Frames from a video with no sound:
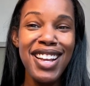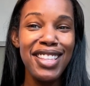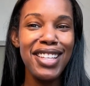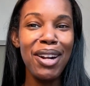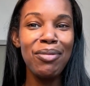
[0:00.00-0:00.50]

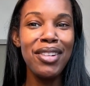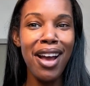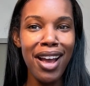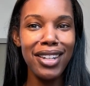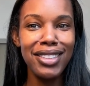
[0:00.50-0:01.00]
that I'm
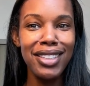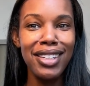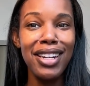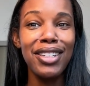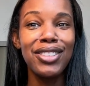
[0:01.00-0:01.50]
not
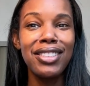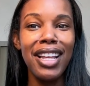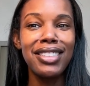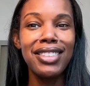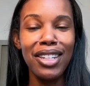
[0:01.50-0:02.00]

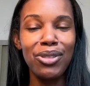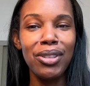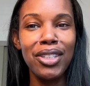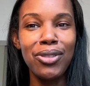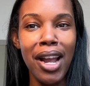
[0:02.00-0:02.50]
like
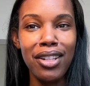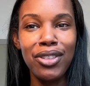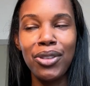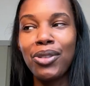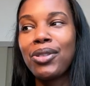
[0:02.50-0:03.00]
sexually attracted
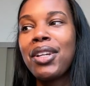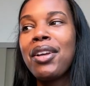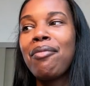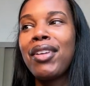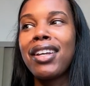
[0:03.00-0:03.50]
to,
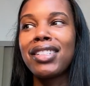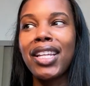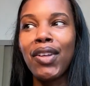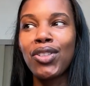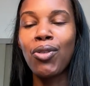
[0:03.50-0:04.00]
because it
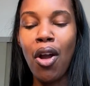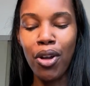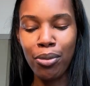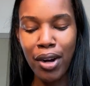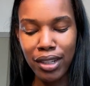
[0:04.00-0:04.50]
gives the wrong
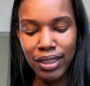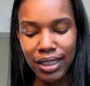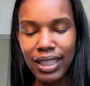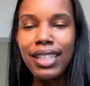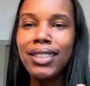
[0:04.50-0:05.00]

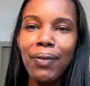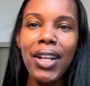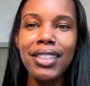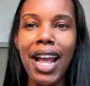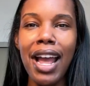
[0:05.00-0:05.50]
impression. Like stuff
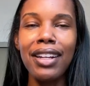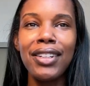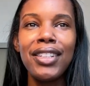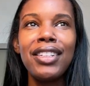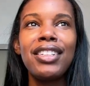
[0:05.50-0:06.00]
like that.
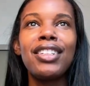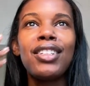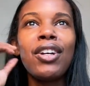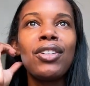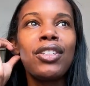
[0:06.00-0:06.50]

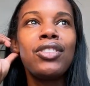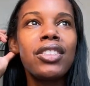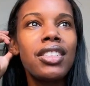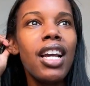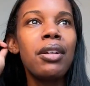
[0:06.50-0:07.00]
You
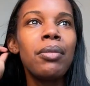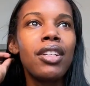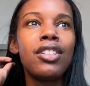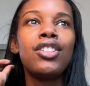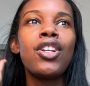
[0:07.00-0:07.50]
just gotta
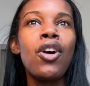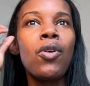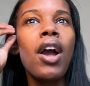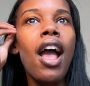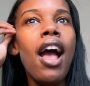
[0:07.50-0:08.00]

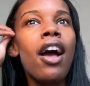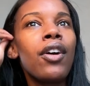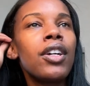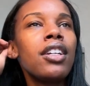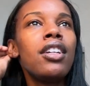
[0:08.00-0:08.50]
know
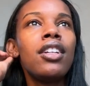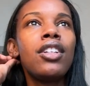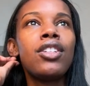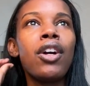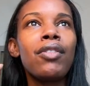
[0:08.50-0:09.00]
how,
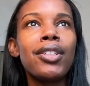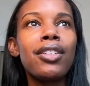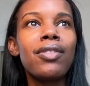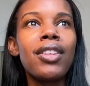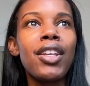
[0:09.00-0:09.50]

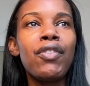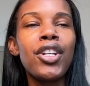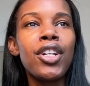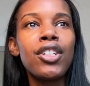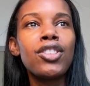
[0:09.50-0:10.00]
if
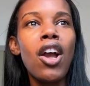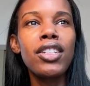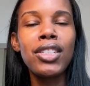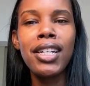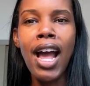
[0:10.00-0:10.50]
you're talking
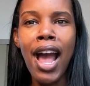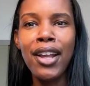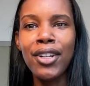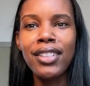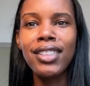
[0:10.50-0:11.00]
to a guy
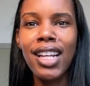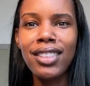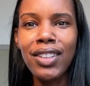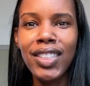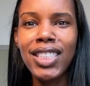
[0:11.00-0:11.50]
and you're
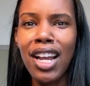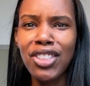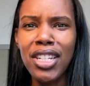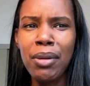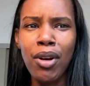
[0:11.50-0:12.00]
excessively
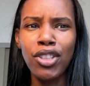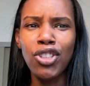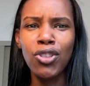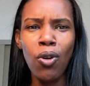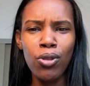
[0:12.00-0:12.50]
touching him on his
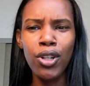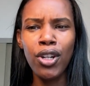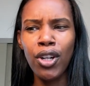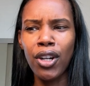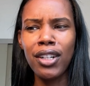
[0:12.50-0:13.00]

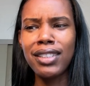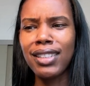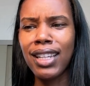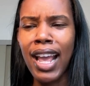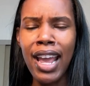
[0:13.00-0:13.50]
shoulder or his
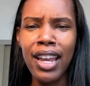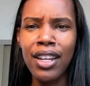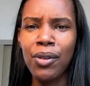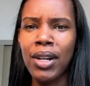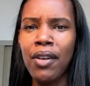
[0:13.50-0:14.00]

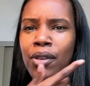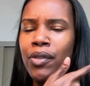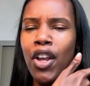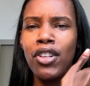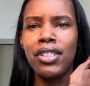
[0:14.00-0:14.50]
leg or whatever,
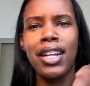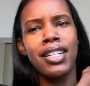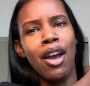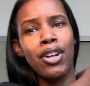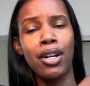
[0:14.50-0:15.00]
if y'all sitting
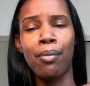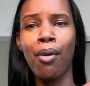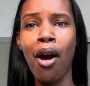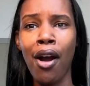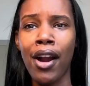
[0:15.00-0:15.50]
down at a
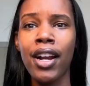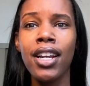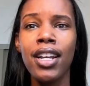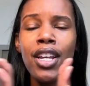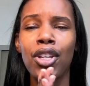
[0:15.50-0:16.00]
bar,
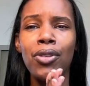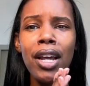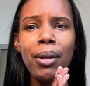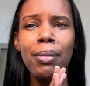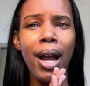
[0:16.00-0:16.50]
you
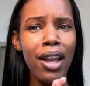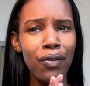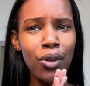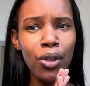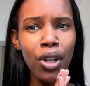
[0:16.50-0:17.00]
gotta be
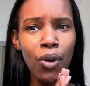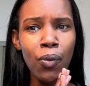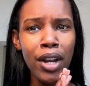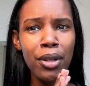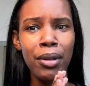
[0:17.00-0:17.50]
mindful of
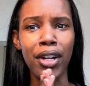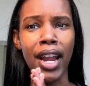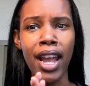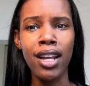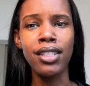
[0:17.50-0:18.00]
where you put your
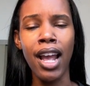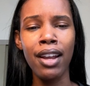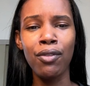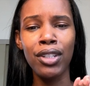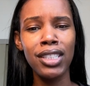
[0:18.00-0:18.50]
hands. I
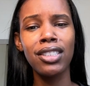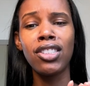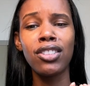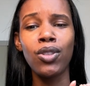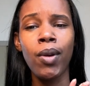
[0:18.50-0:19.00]
really
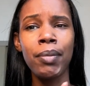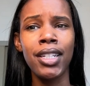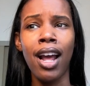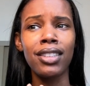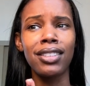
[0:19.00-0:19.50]
suggest to women
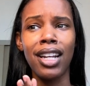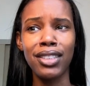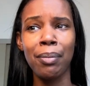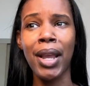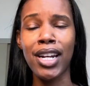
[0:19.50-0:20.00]
not to
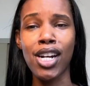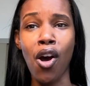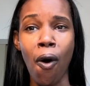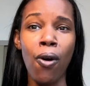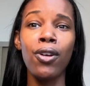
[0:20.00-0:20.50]
touch a man at
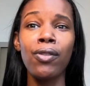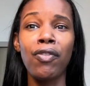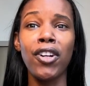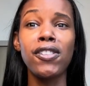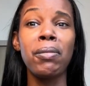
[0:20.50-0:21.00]
all
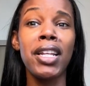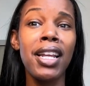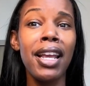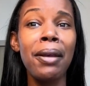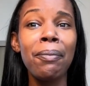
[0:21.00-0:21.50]
first
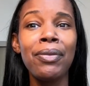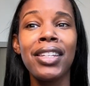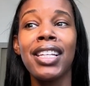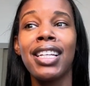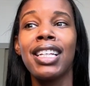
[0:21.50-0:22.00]
meeting him,
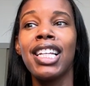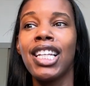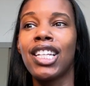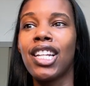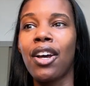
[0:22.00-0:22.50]

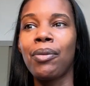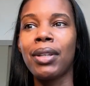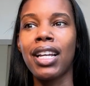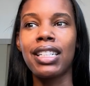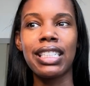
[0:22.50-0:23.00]

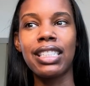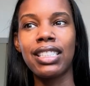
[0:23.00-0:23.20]
because it's